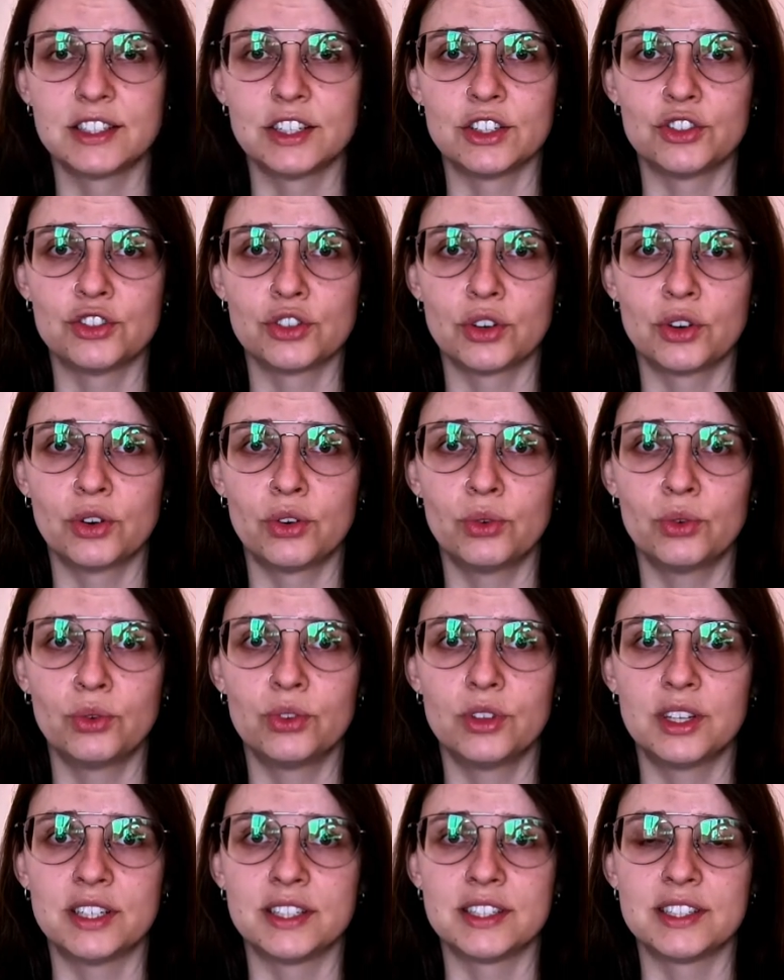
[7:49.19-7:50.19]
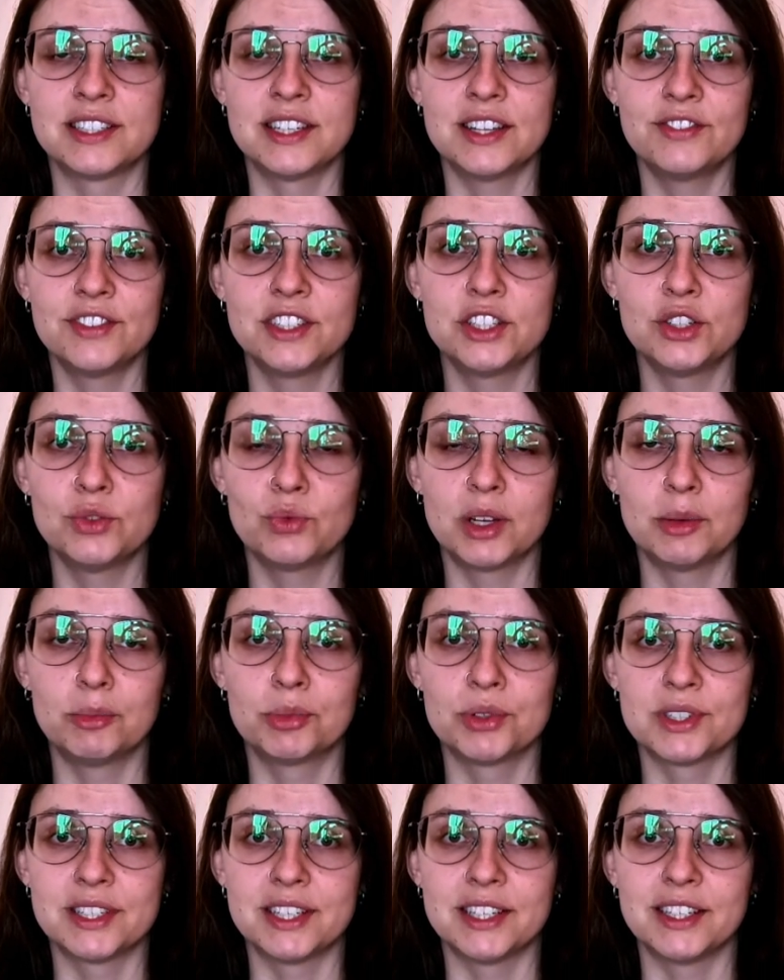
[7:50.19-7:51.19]
that show that
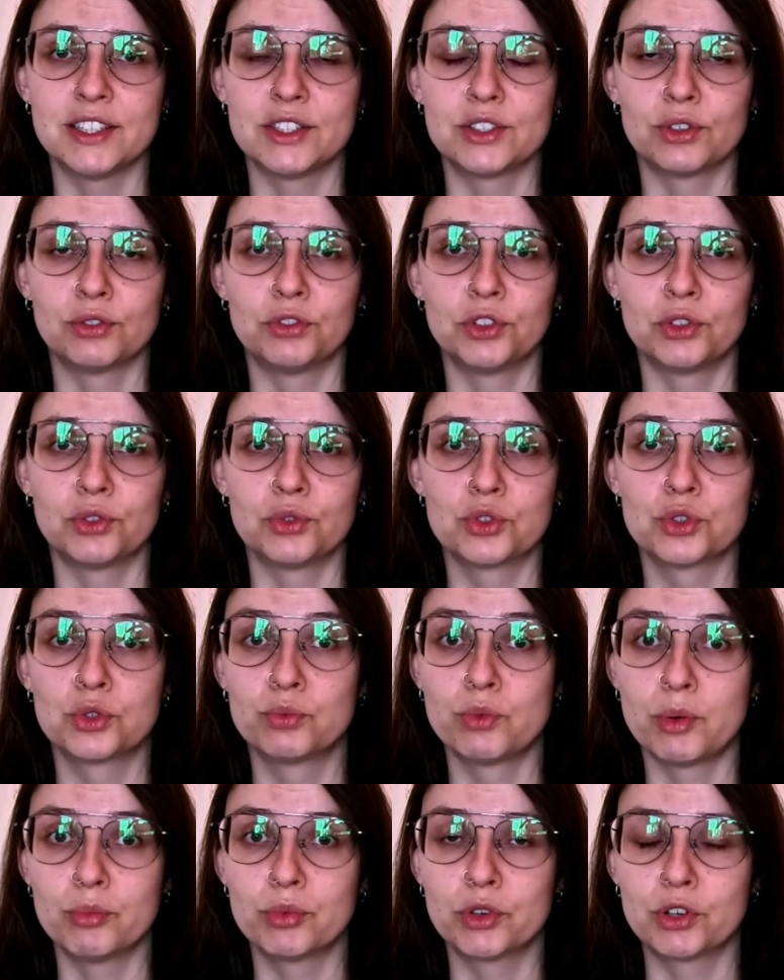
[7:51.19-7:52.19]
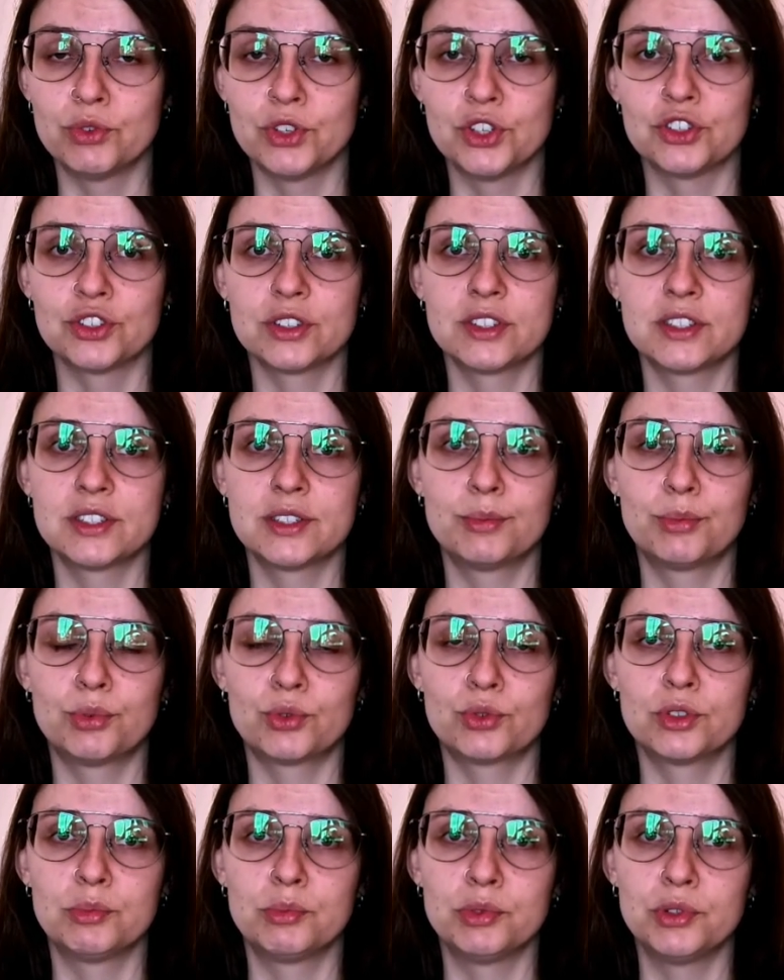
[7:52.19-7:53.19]
71% of those swamp creatures
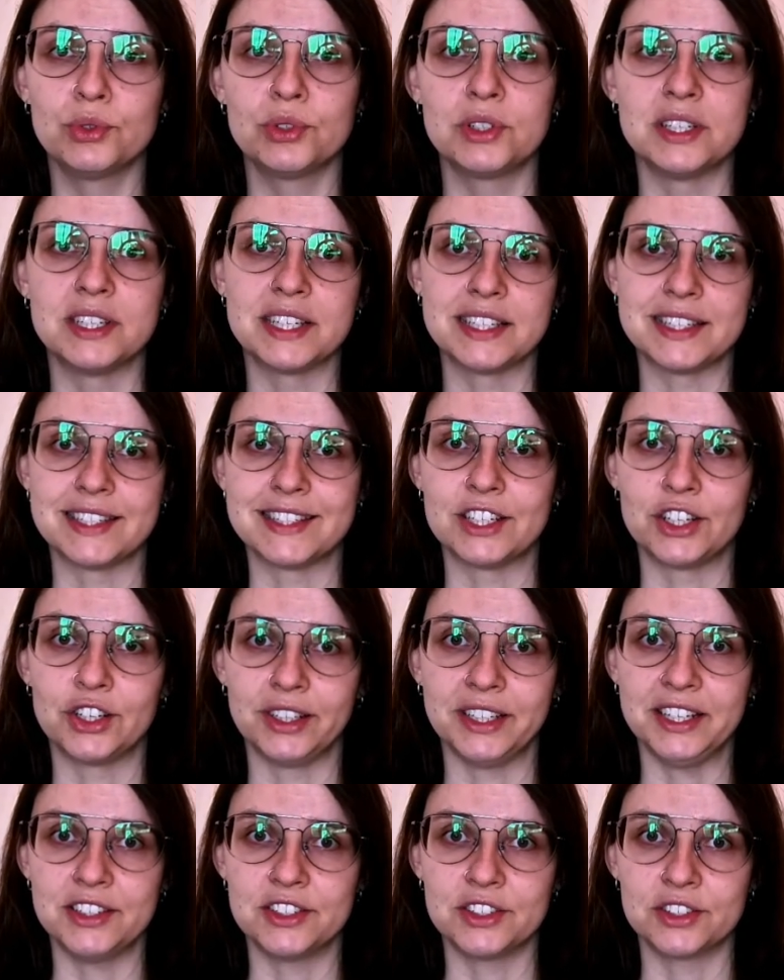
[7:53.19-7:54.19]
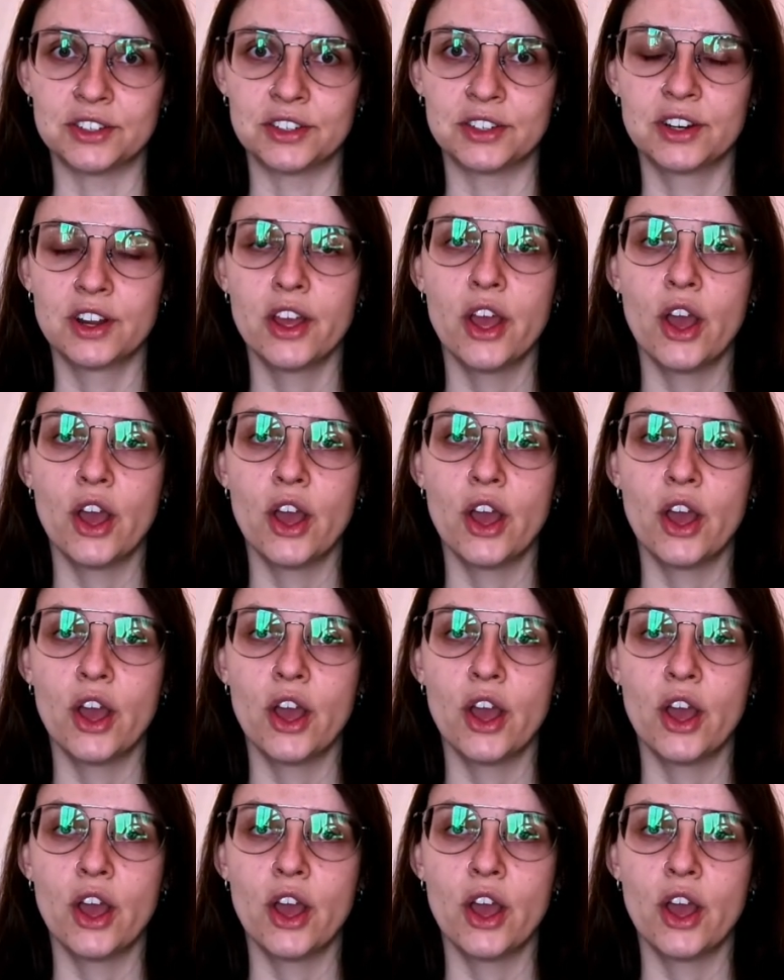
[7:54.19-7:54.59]
support Putin as their leader.